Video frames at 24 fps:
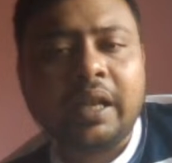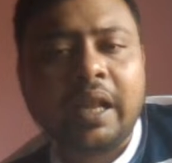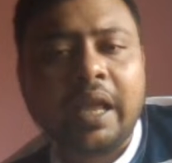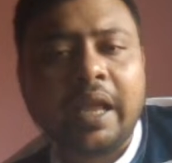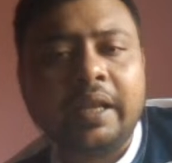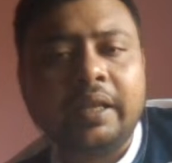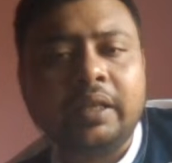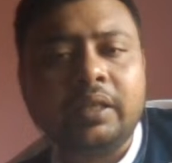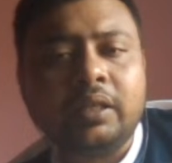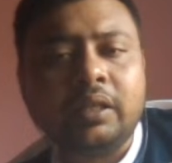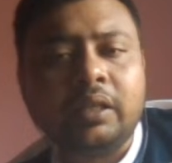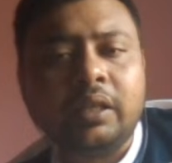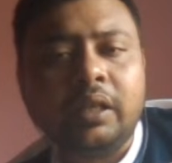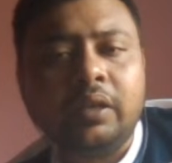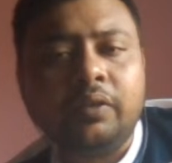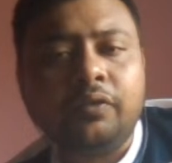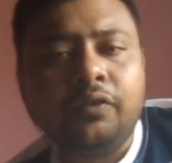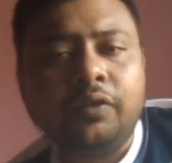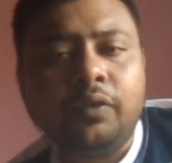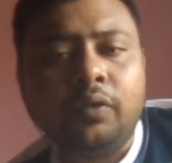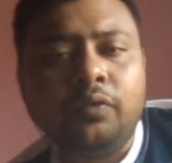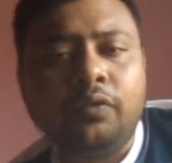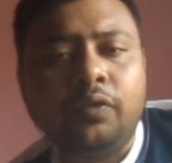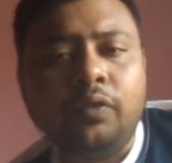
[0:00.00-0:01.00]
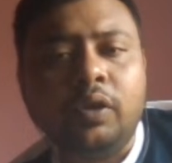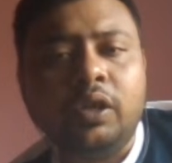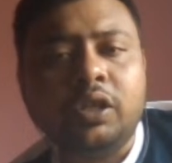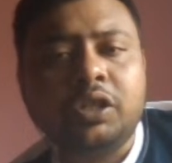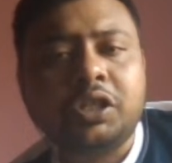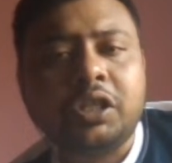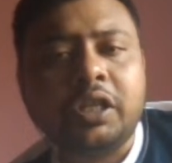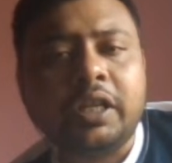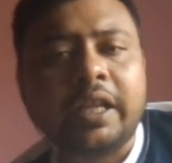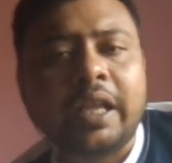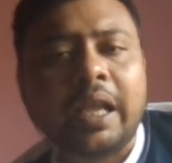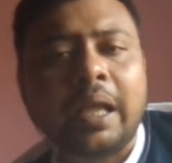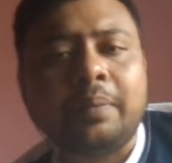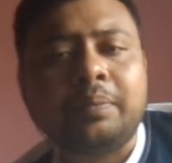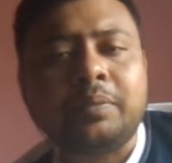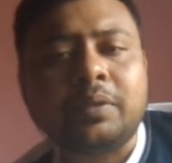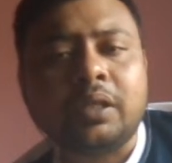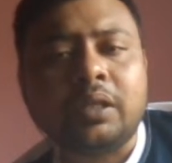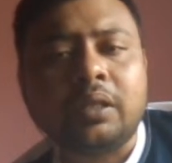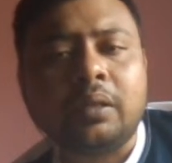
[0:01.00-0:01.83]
knight, if you foolishly capture